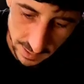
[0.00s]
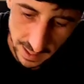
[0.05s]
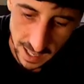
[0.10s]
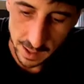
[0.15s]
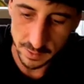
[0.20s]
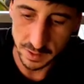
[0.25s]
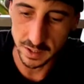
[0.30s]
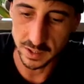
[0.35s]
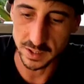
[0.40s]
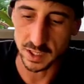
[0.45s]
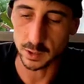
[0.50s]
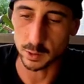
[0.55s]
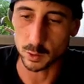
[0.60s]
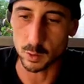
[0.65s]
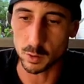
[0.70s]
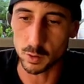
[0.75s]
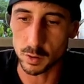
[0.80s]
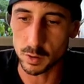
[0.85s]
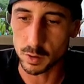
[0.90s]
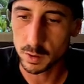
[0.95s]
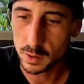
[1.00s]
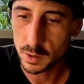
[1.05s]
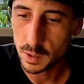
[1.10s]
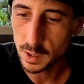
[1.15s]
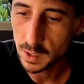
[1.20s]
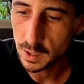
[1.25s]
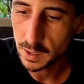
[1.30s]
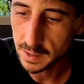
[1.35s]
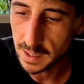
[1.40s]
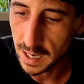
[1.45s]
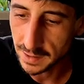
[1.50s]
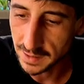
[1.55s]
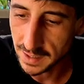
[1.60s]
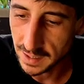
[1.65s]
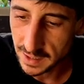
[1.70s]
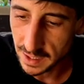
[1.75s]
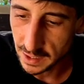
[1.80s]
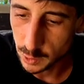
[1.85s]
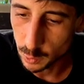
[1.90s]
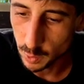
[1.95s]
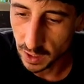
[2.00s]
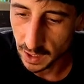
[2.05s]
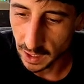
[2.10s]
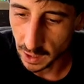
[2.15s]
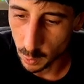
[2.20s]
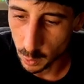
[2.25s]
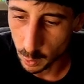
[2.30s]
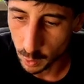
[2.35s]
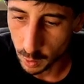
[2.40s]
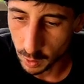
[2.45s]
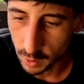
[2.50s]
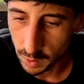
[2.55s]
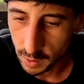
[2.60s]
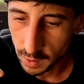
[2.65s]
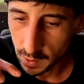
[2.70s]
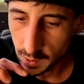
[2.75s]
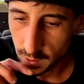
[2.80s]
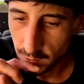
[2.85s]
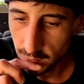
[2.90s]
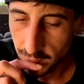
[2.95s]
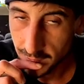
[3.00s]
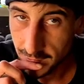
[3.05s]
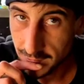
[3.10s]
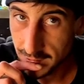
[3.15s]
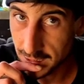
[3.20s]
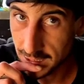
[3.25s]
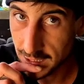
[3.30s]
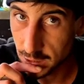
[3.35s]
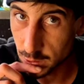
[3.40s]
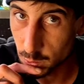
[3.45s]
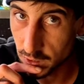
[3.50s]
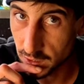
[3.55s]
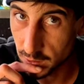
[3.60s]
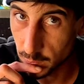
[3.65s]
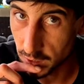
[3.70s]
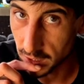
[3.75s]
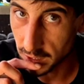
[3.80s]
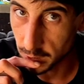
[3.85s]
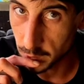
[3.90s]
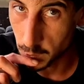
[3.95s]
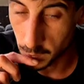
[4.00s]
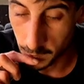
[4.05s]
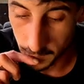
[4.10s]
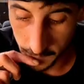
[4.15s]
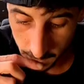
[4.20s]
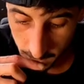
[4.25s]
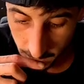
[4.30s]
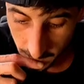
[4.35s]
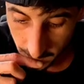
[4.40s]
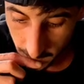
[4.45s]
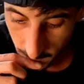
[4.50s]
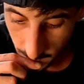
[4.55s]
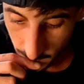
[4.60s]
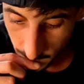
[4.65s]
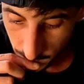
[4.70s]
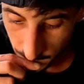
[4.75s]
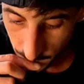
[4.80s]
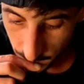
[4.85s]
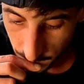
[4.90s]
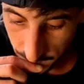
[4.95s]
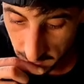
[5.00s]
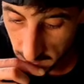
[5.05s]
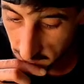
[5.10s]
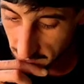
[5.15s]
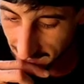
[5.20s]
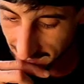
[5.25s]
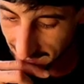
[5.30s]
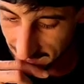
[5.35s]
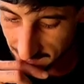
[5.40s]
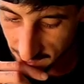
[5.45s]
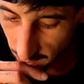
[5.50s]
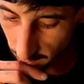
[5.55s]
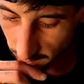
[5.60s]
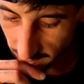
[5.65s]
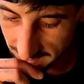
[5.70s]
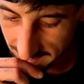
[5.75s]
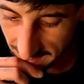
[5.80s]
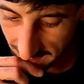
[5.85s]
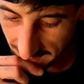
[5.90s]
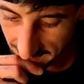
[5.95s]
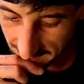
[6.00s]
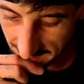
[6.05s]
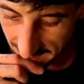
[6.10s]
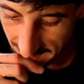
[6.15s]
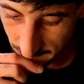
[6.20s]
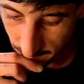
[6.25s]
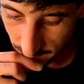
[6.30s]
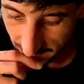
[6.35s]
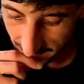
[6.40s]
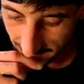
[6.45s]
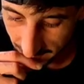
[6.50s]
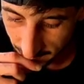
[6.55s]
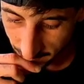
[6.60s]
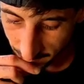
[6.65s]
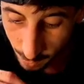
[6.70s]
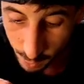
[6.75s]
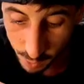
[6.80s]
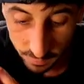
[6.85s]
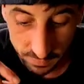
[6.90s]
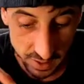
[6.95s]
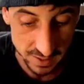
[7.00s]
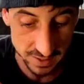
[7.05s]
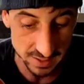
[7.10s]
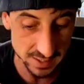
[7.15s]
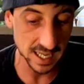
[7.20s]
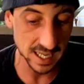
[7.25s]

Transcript: Now this is cool. Now this is really cool. This is really, really cool. Dude, I get so excited, guys, when I get two of the